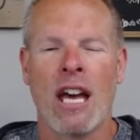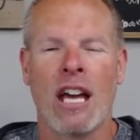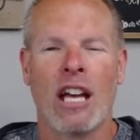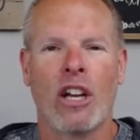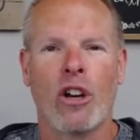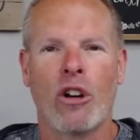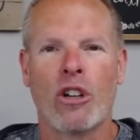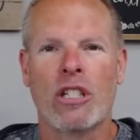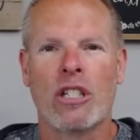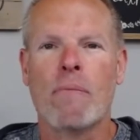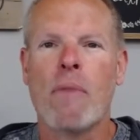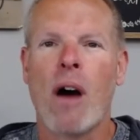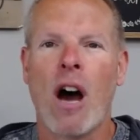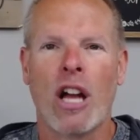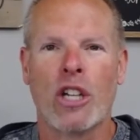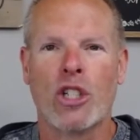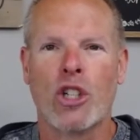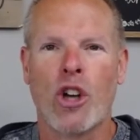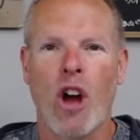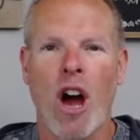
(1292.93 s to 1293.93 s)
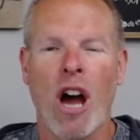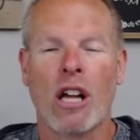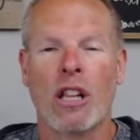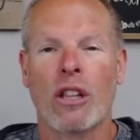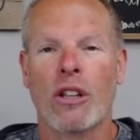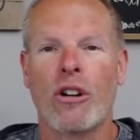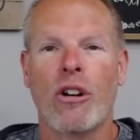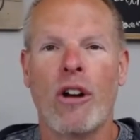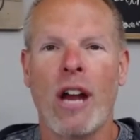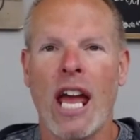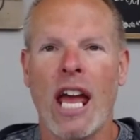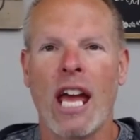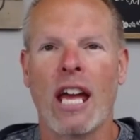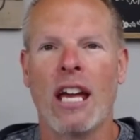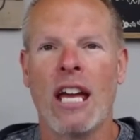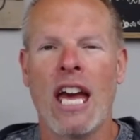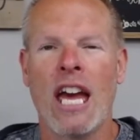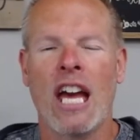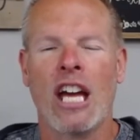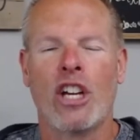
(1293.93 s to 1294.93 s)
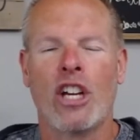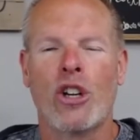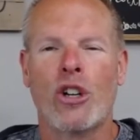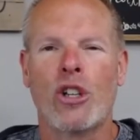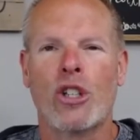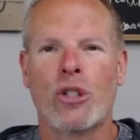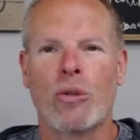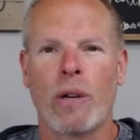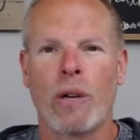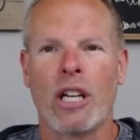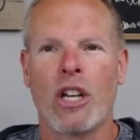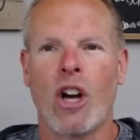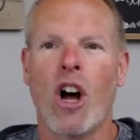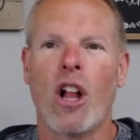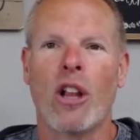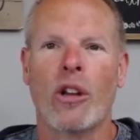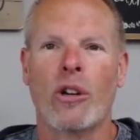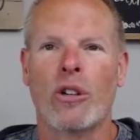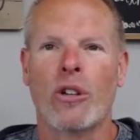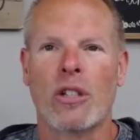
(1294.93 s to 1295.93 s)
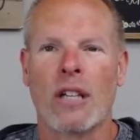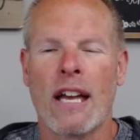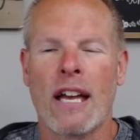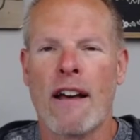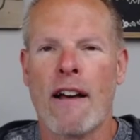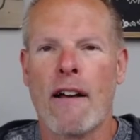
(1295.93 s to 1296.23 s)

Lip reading: here's some hot chocolate, or hey, here's $3.